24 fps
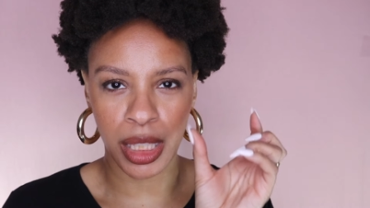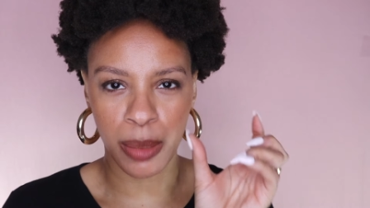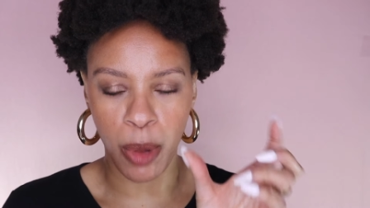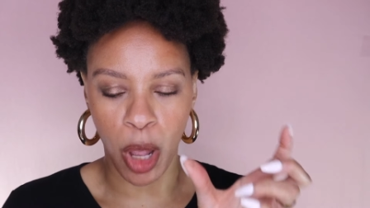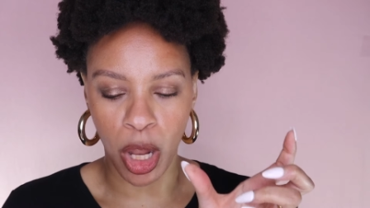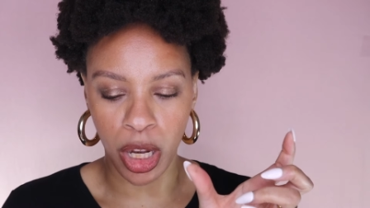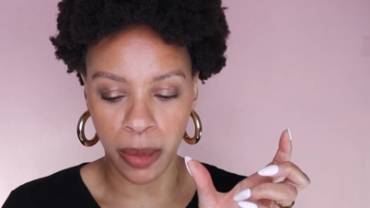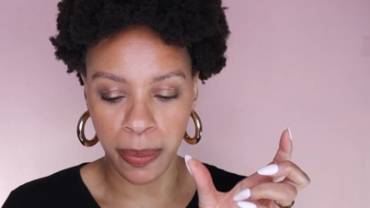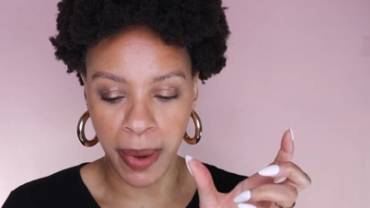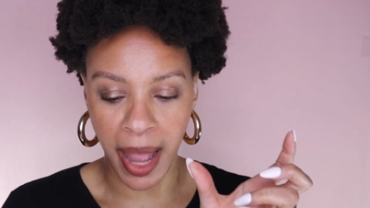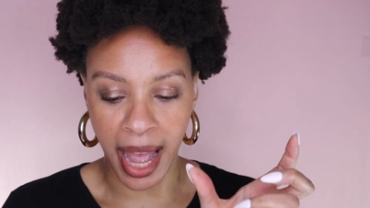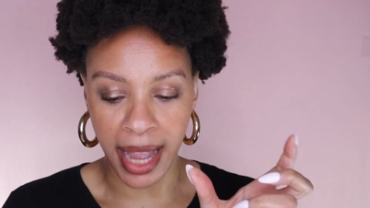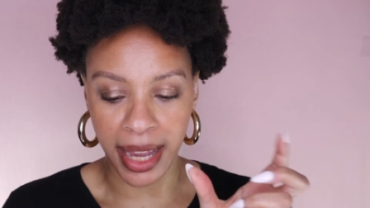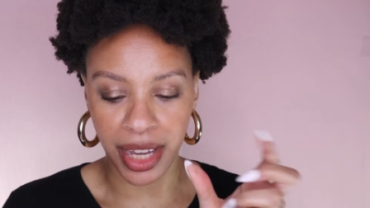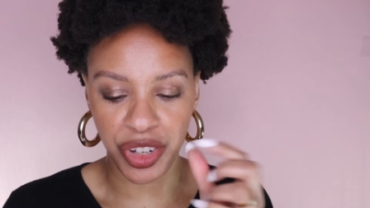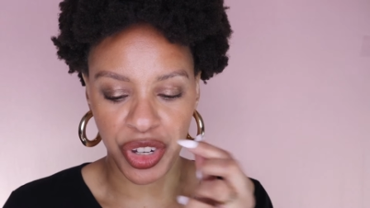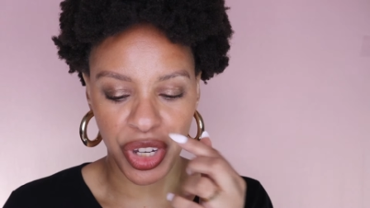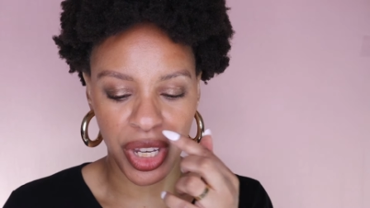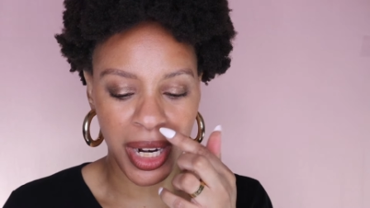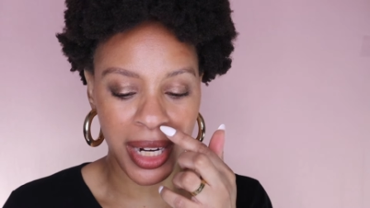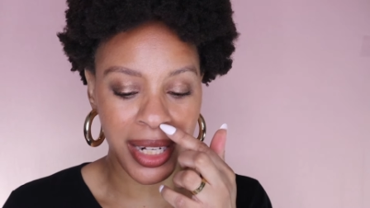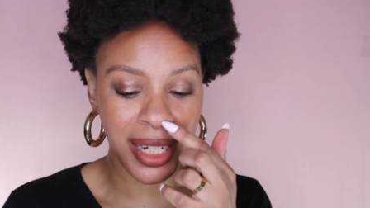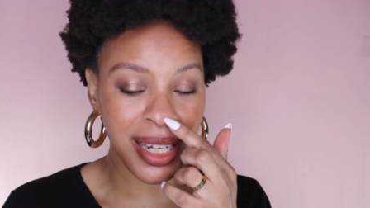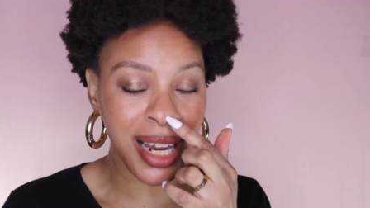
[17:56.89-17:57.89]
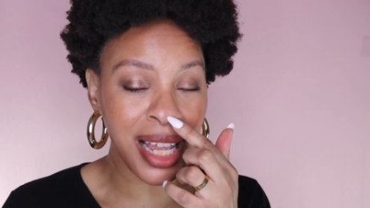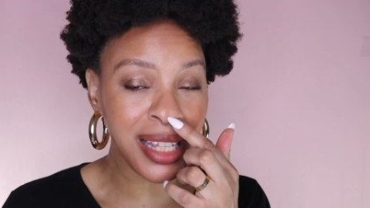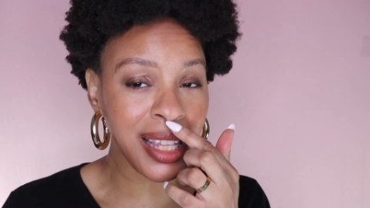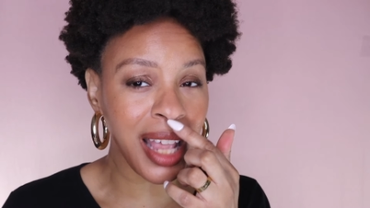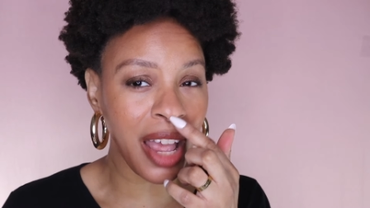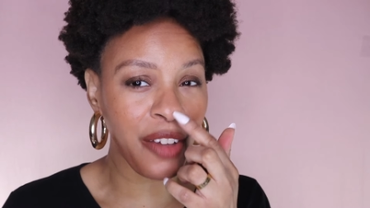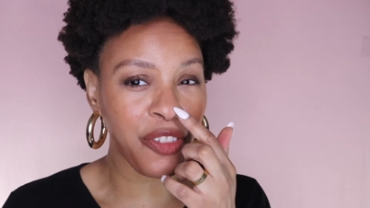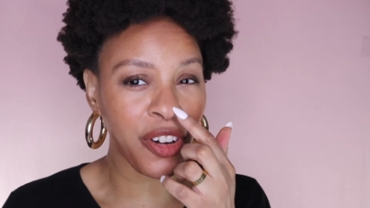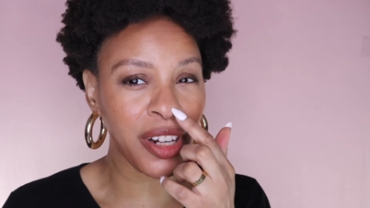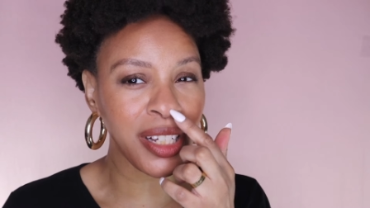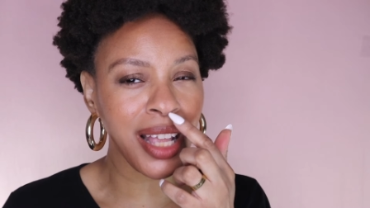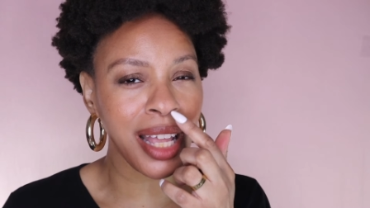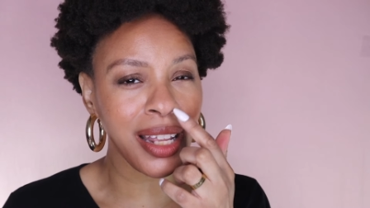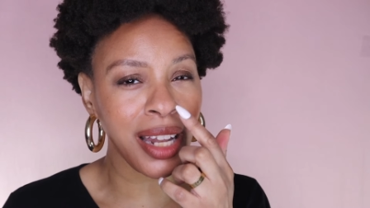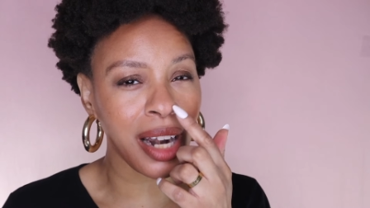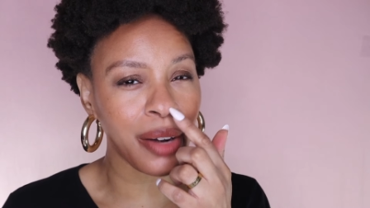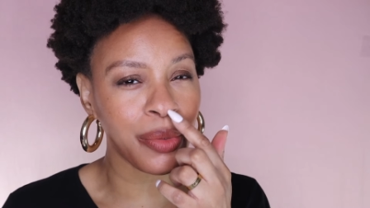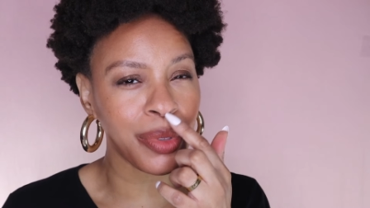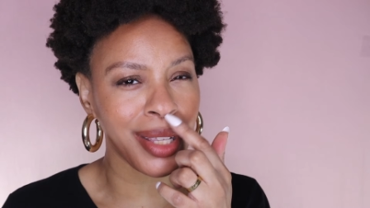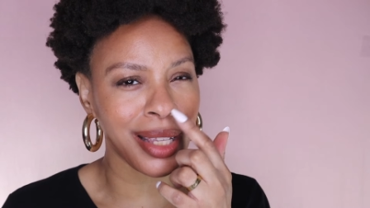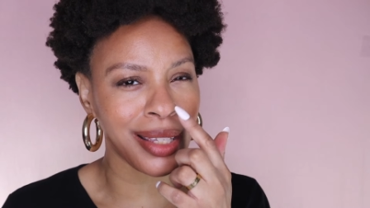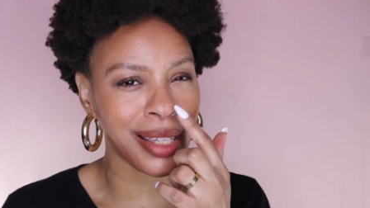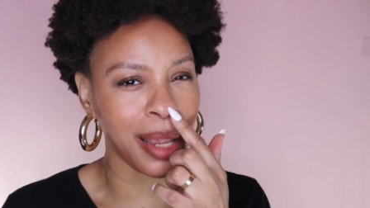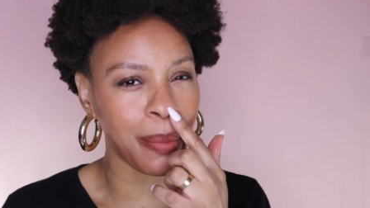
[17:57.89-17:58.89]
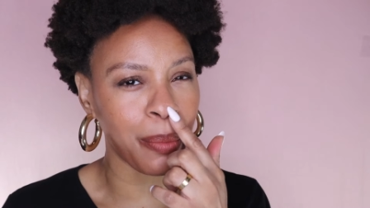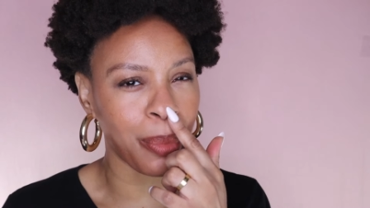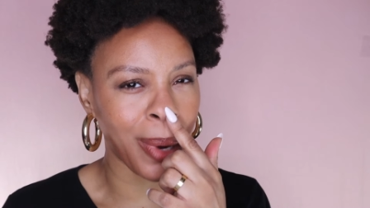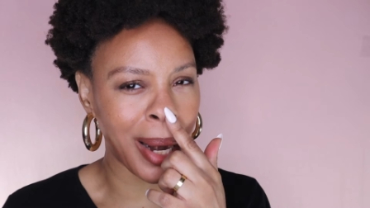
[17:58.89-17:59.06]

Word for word: smaller packaging. It does, at first I thought it was the same